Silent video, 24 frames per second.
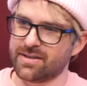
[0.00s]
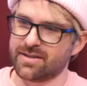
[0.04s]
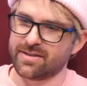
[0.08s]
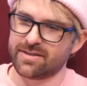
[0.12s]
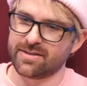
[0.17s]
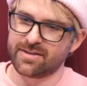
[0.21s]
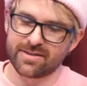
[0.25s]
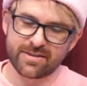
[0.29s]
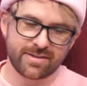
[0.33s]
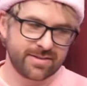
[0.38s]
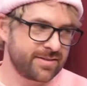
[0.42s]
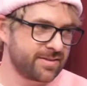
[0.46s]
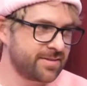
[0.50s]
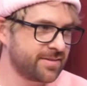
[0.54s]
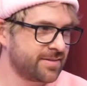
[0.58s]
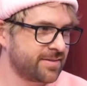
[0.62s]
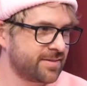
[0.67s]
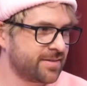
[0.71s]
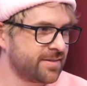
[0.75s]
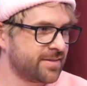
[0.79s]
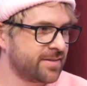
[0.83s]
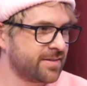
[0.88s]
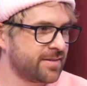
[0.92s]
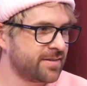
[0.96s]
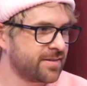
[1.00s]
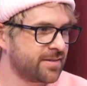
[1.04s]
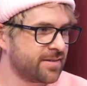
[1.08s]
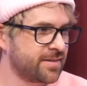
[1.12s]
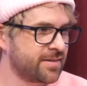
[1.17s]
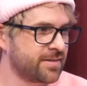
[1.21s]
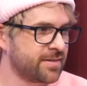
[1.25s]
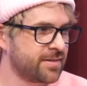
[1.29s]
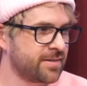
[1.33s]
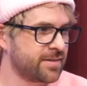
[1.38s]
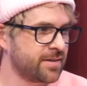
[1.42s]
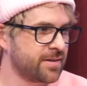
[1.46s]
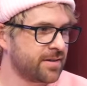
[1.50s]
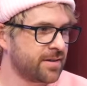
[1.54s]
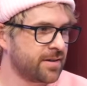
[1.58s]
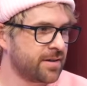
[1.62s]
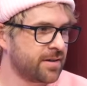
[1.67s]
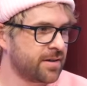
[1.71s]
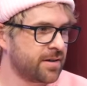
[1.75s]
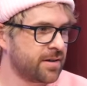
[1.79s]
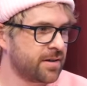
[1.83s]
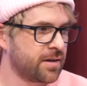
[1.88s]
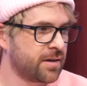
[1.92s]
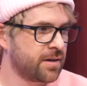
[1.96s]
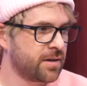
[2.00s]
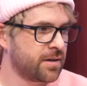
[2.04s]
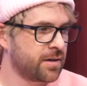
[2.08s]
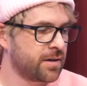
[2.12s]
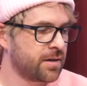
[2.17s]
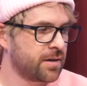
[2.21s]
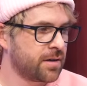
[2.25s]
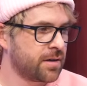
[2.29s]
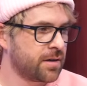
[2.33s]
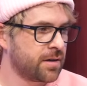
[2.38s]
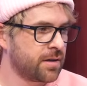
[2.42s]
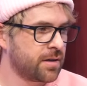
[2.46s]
The person shown says nothing.